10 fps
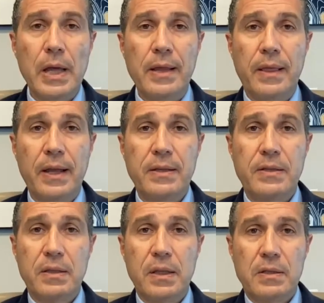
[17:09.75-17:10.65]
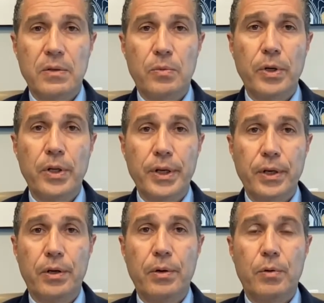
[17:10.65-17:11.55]
Well, that that's that's a really
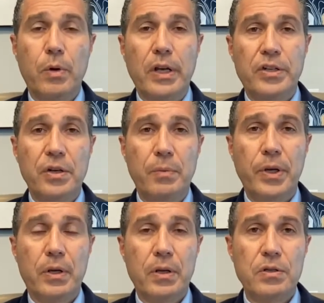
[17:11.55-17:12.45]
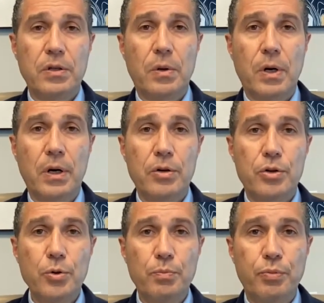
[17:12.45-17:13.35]
good question because there are
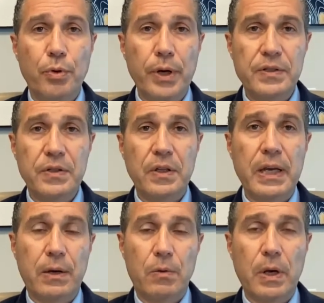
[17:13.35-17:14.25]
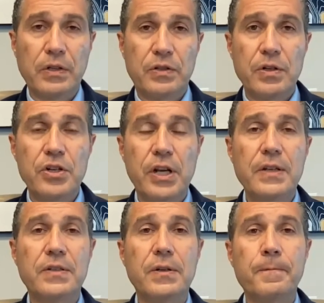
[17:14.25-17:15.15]
two points to that question,
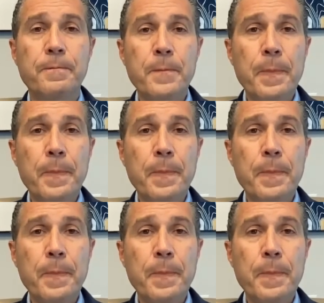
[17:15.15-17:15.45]
Jason.